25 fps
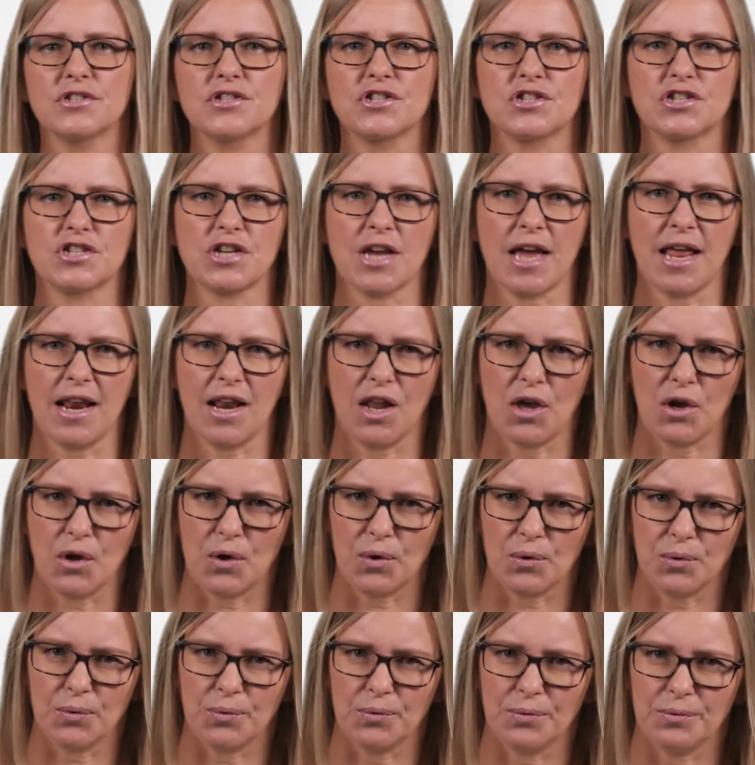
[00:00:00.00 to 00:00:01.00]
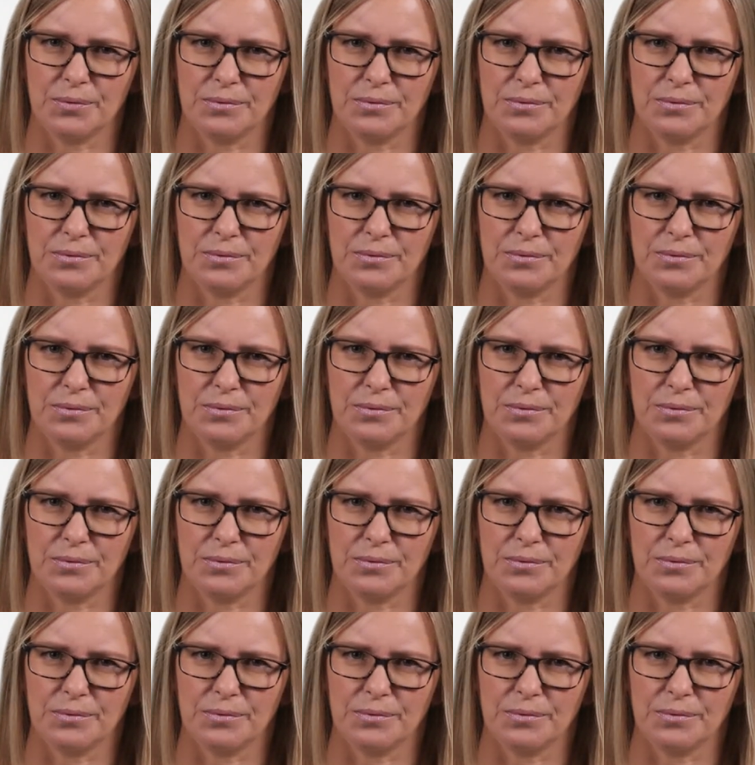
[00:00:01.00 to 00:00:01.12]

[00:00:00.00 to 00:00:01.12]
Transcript: jello.